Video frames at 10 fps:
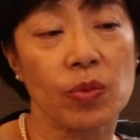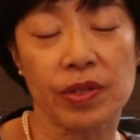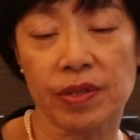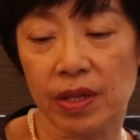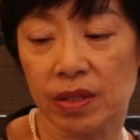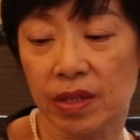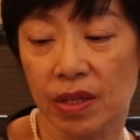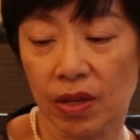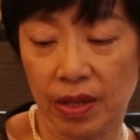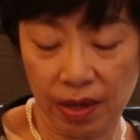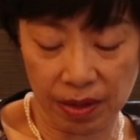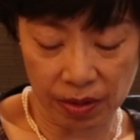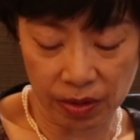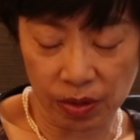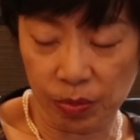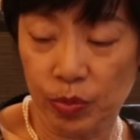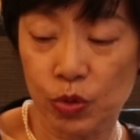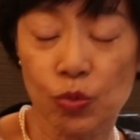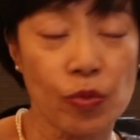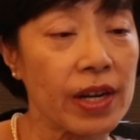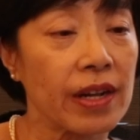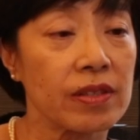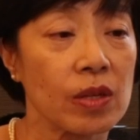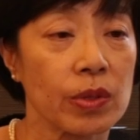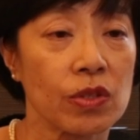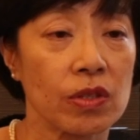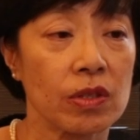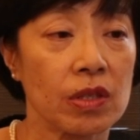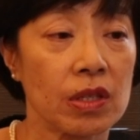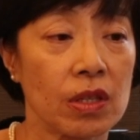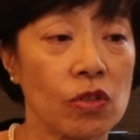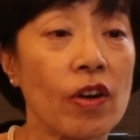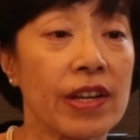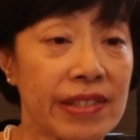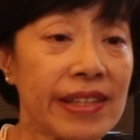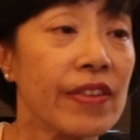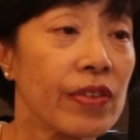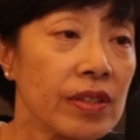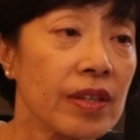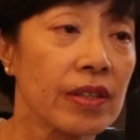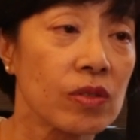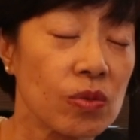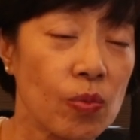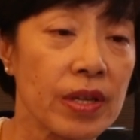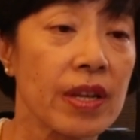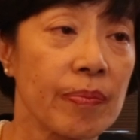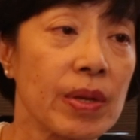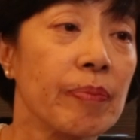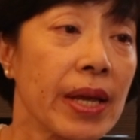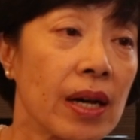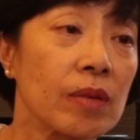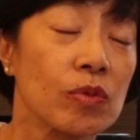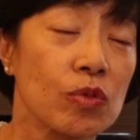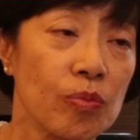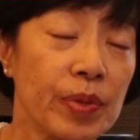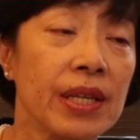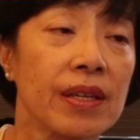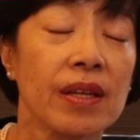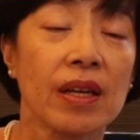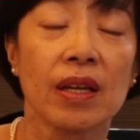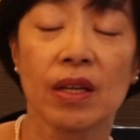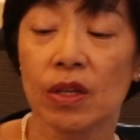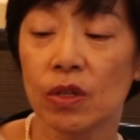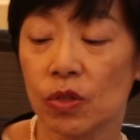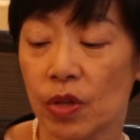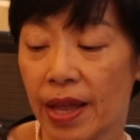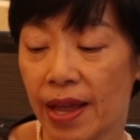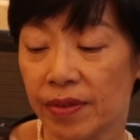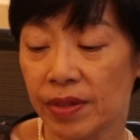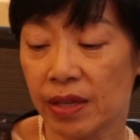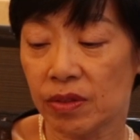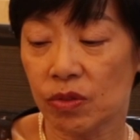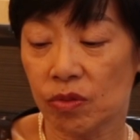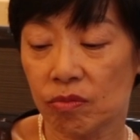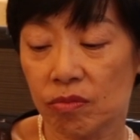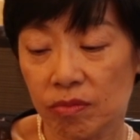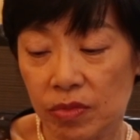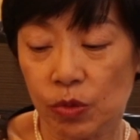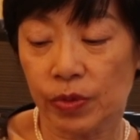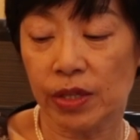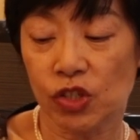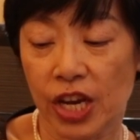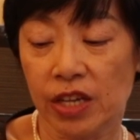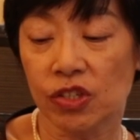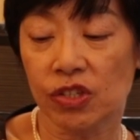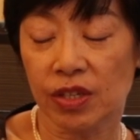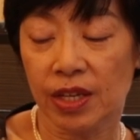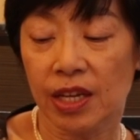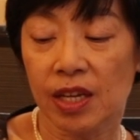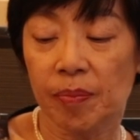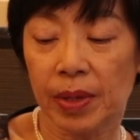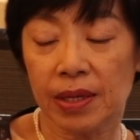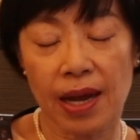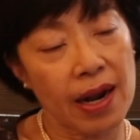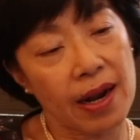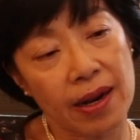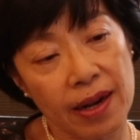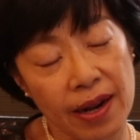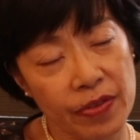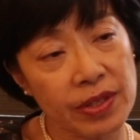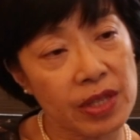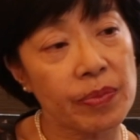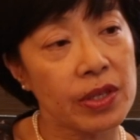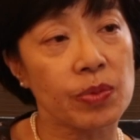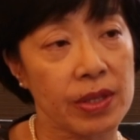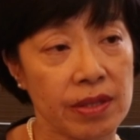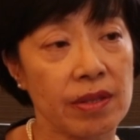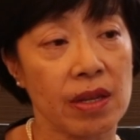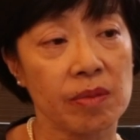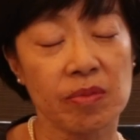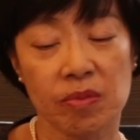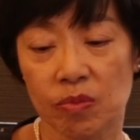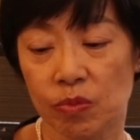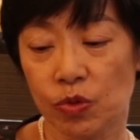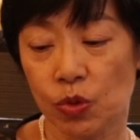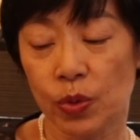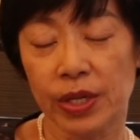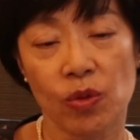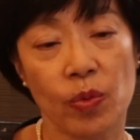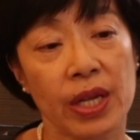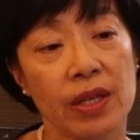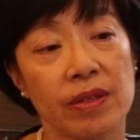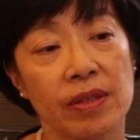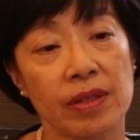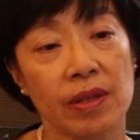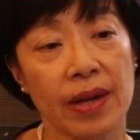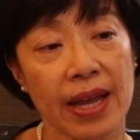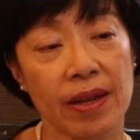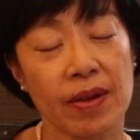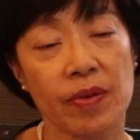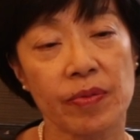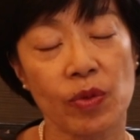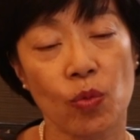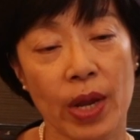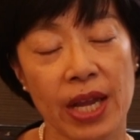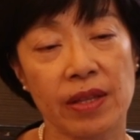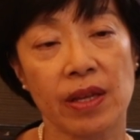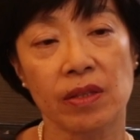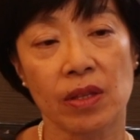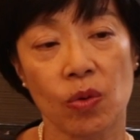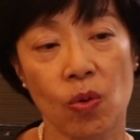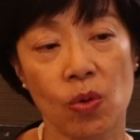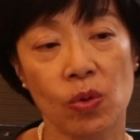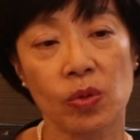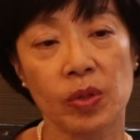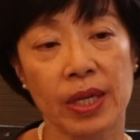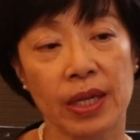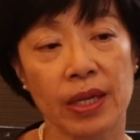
was that we soon realized that it was not as lethal as what it had been made out to be. And that, you know, that changed. But I think some things were the same. So in a way, the way that the whole